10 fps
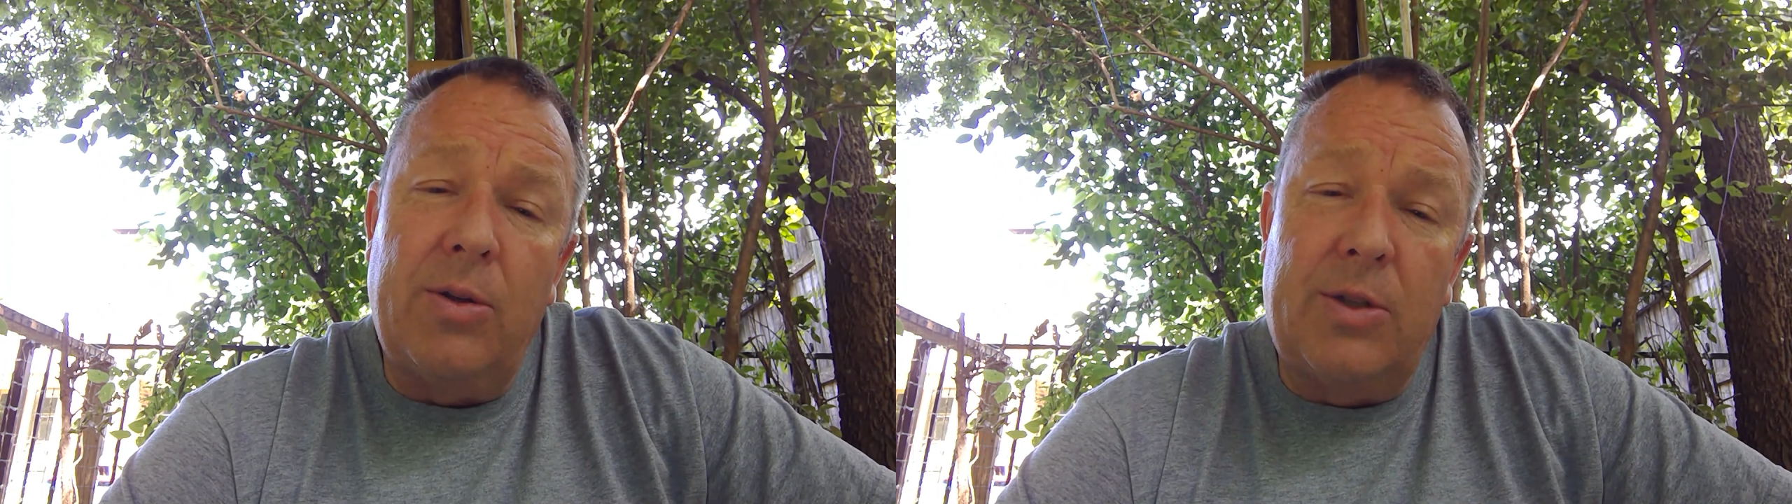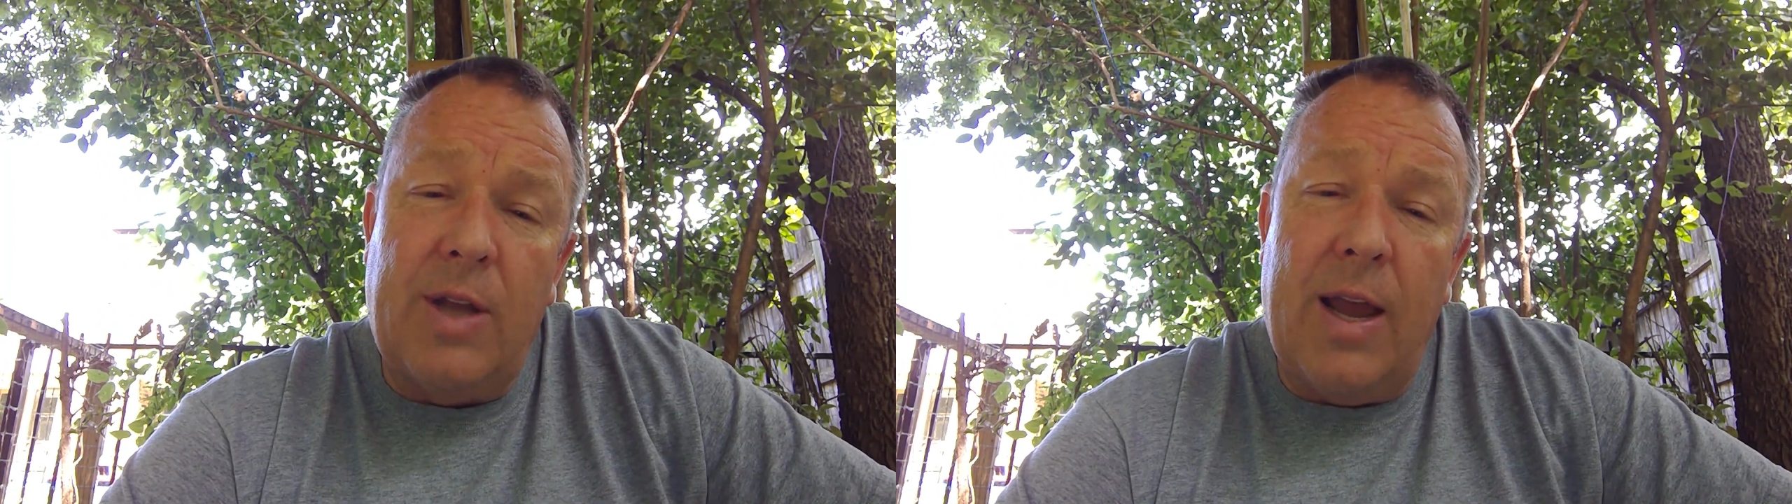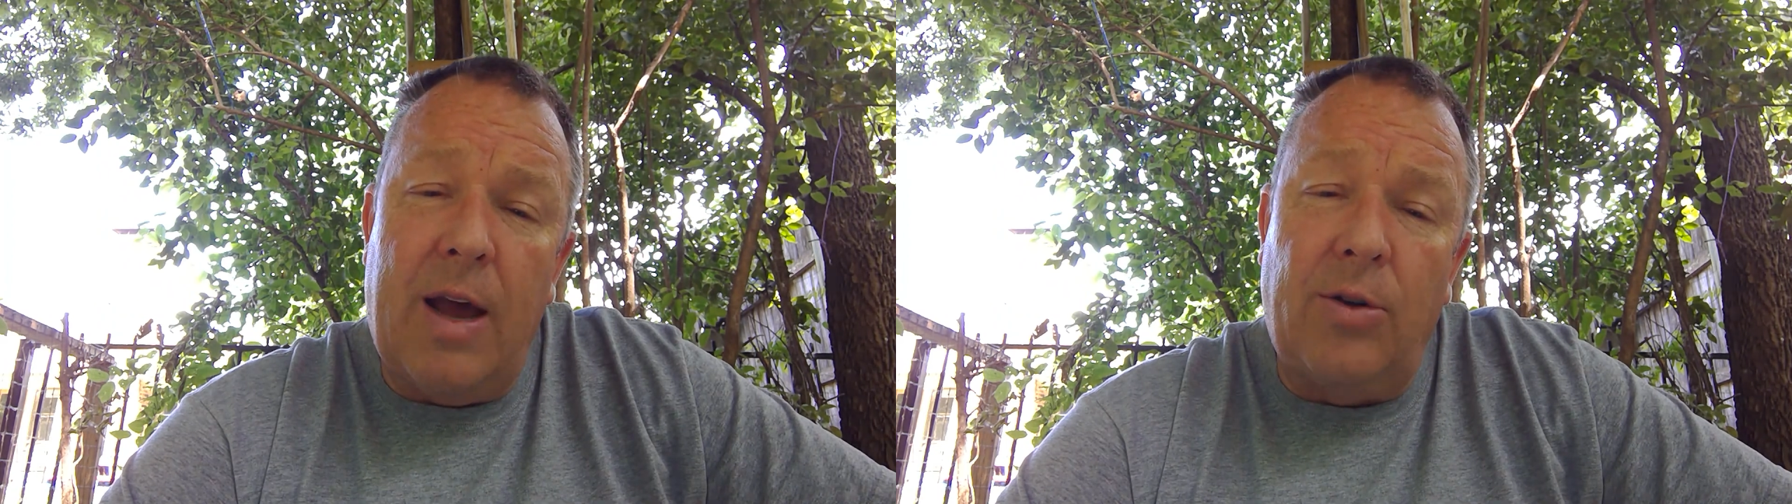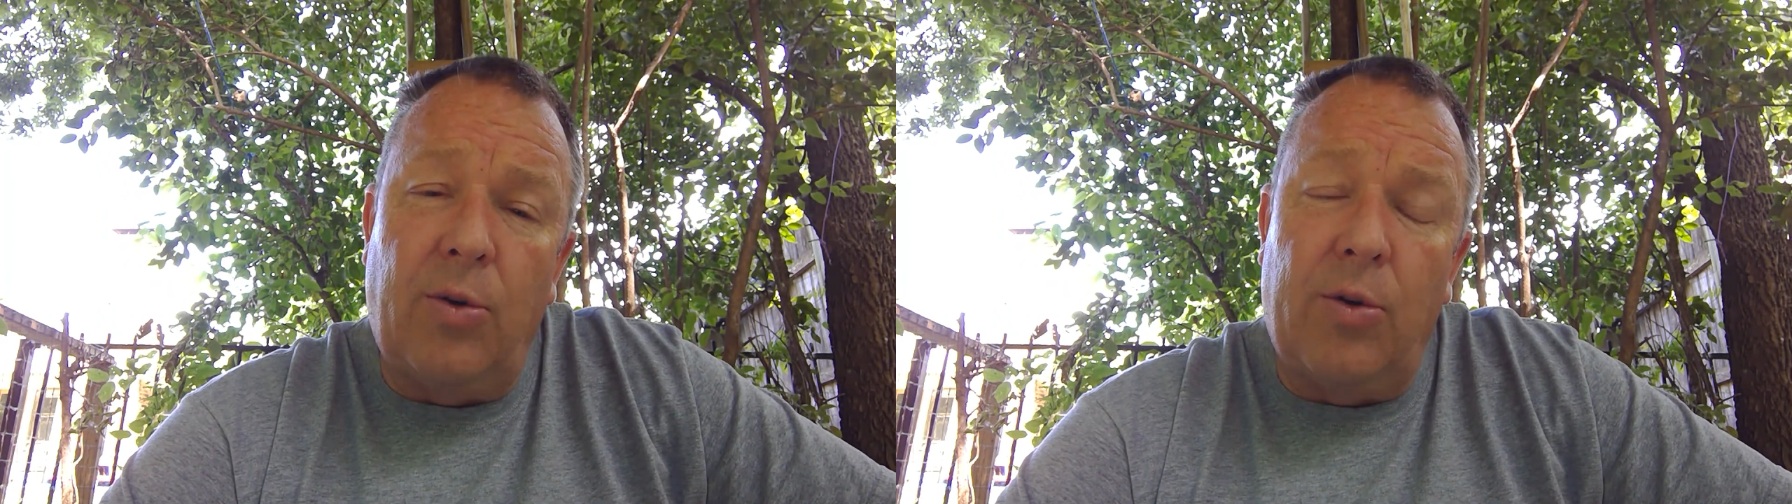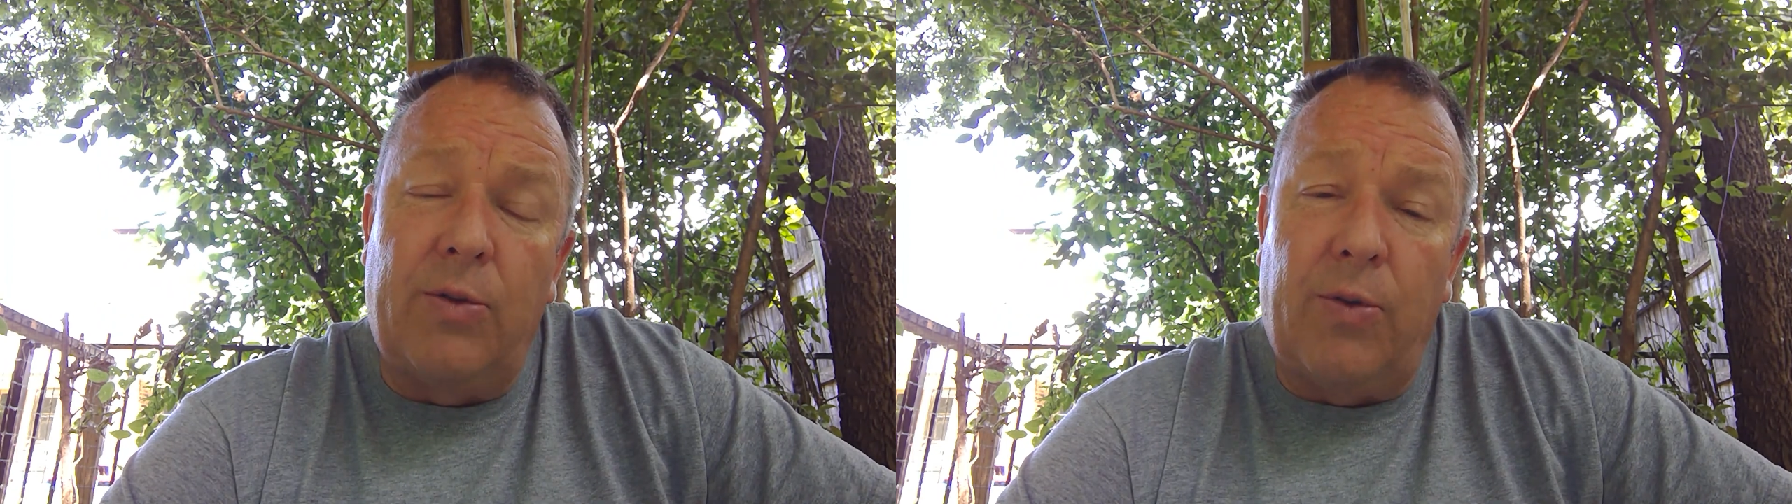stay
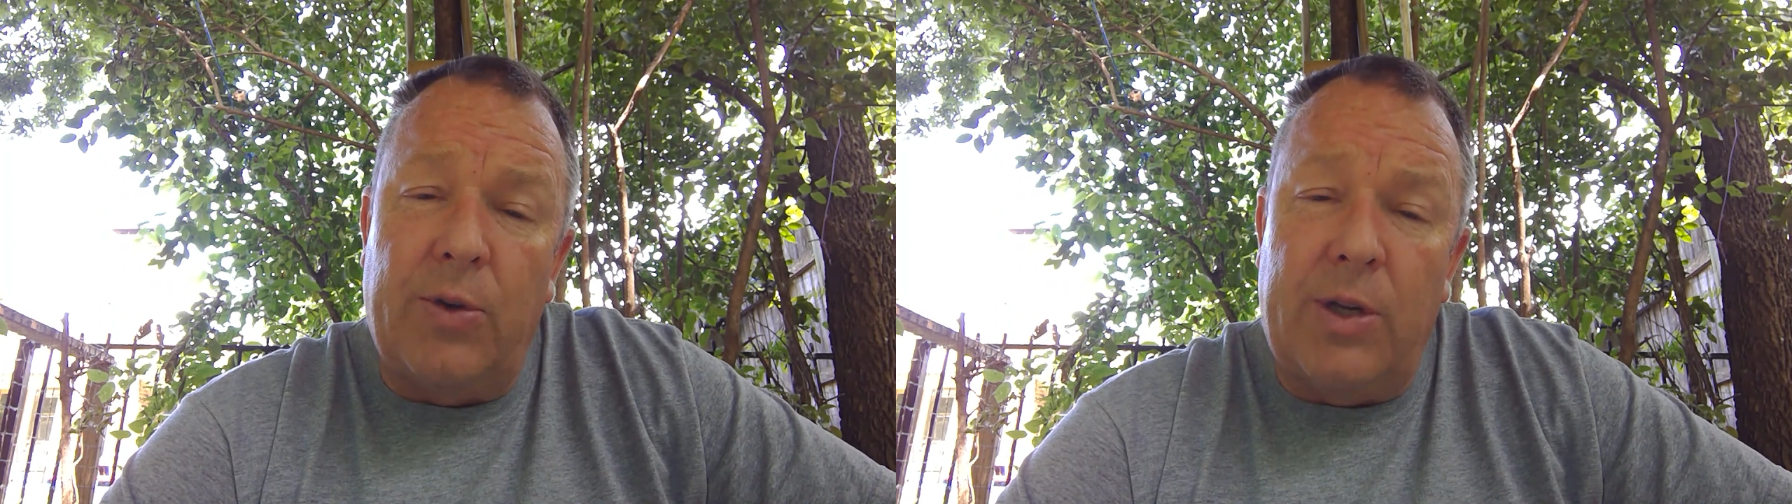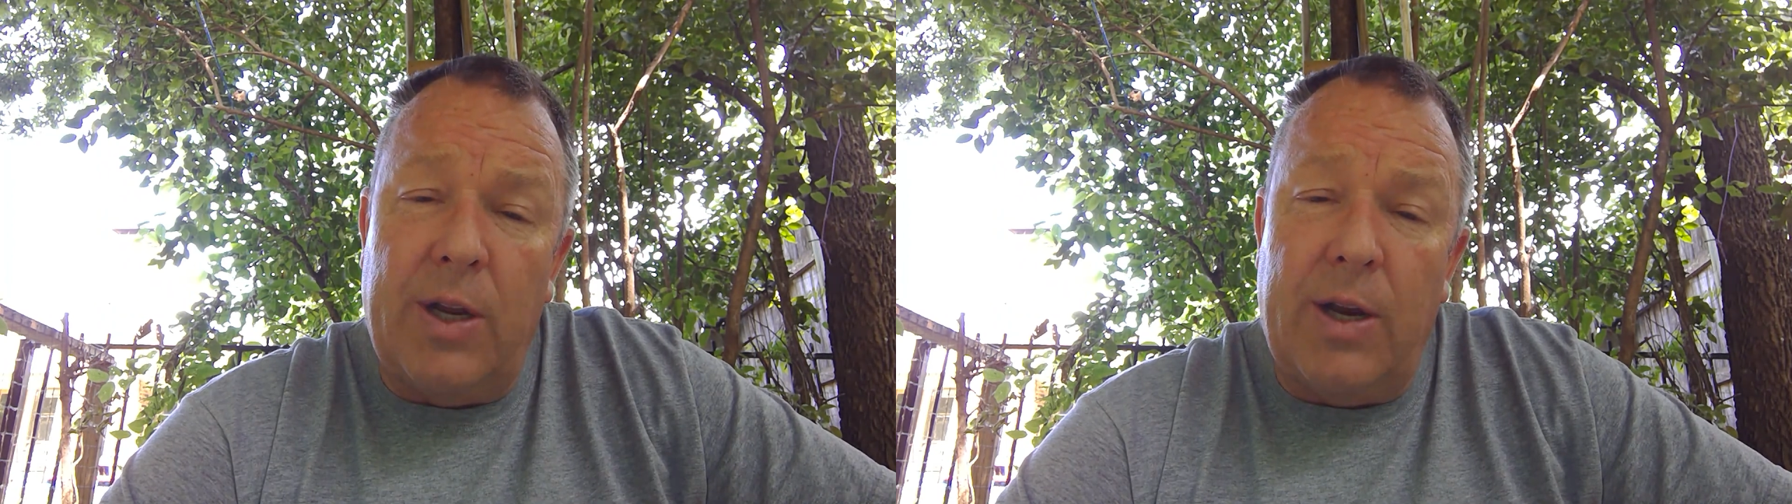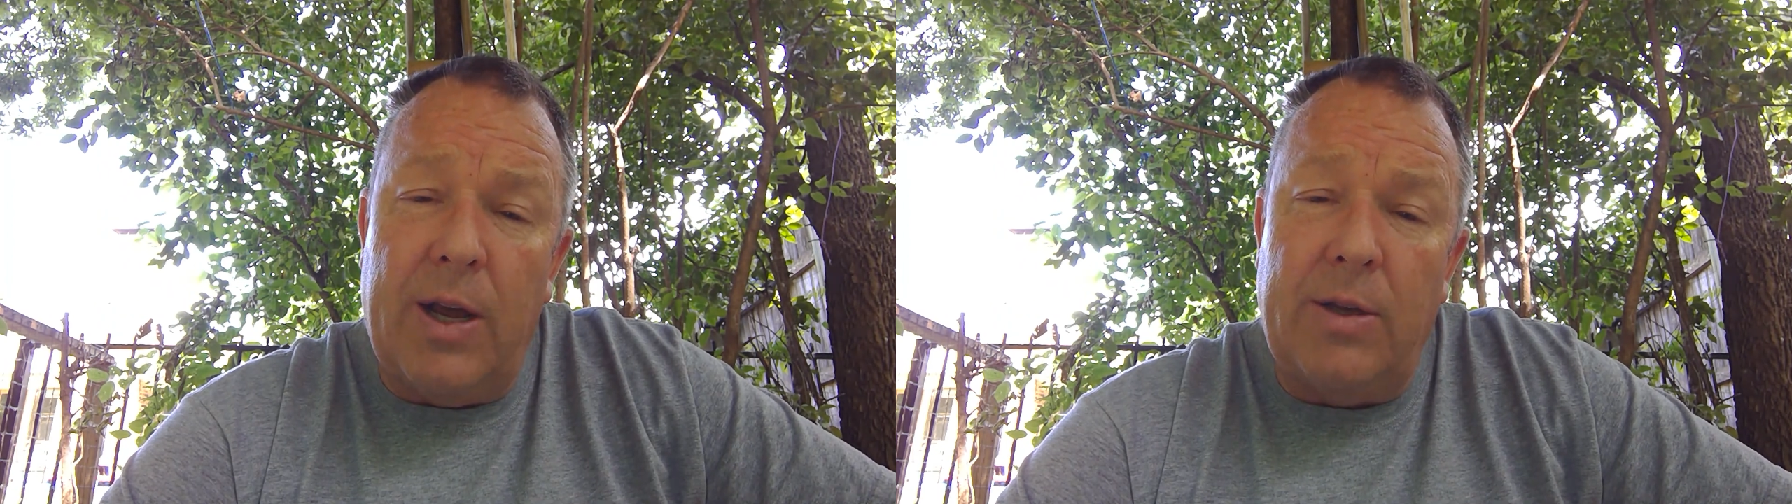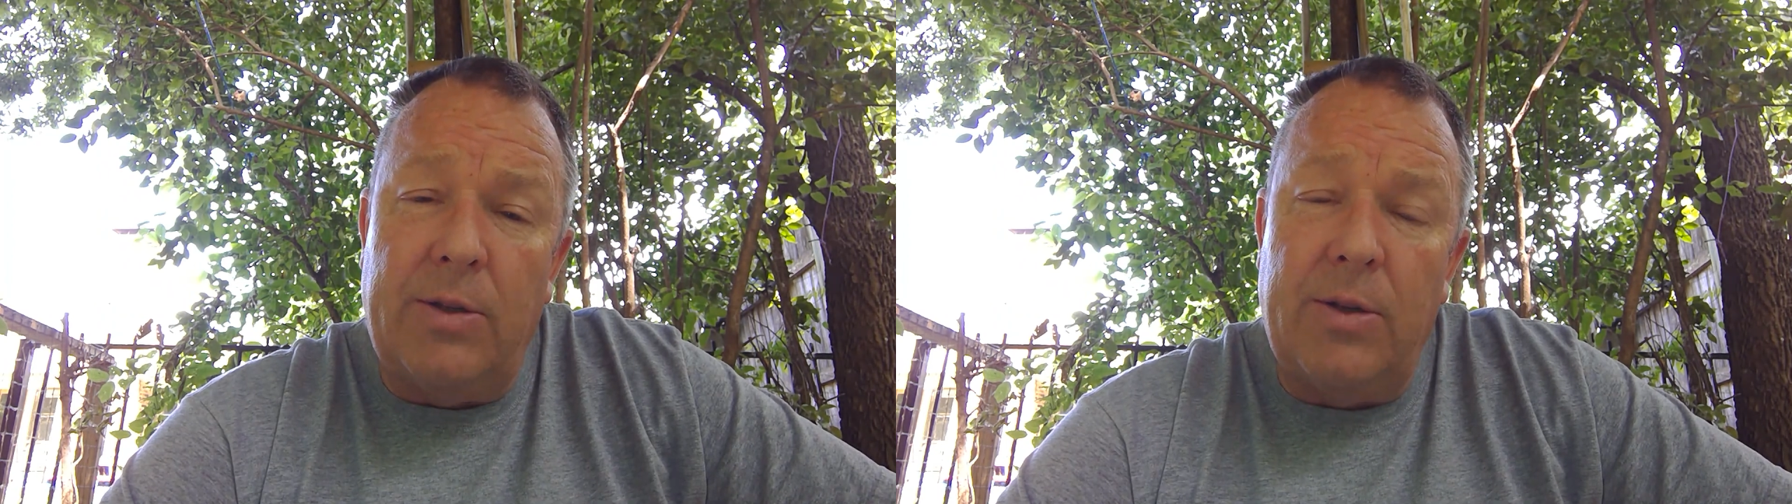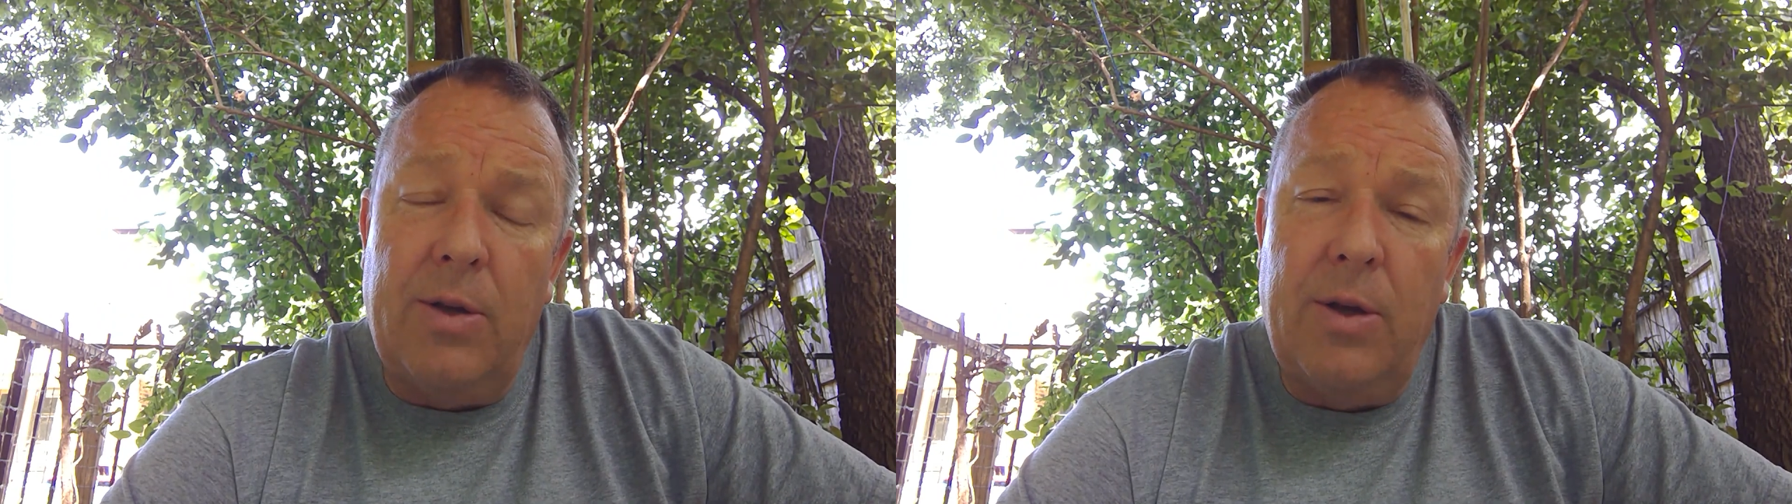outdoors for 10 days.